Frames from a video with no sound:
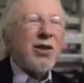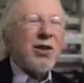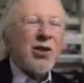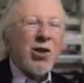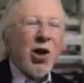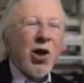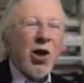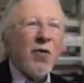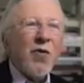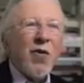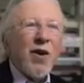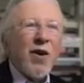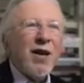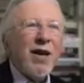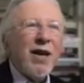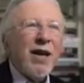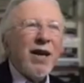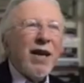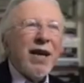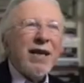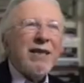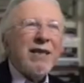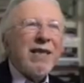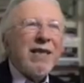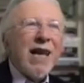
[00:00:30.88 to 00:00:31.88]
the surfer
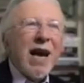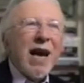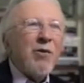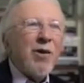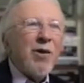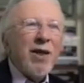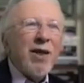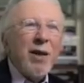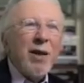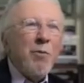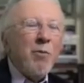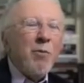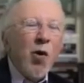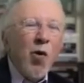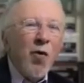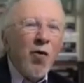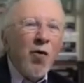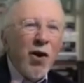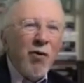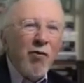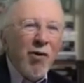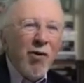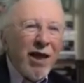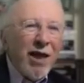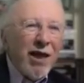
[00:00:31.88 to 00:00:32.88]
is not really
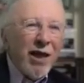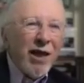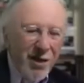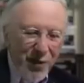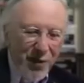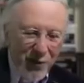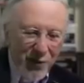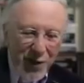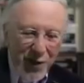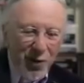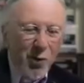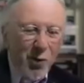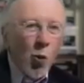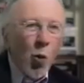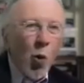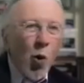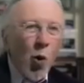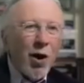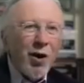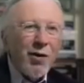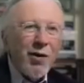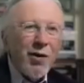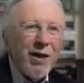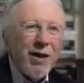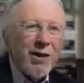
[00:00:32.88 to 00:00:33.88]
moving relative to the
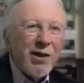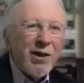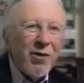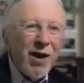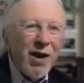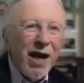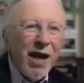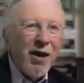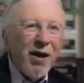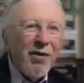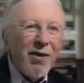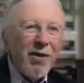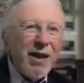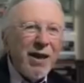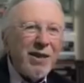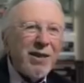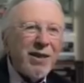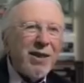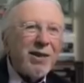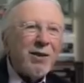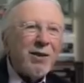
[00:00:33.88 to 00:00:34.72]
water he's around.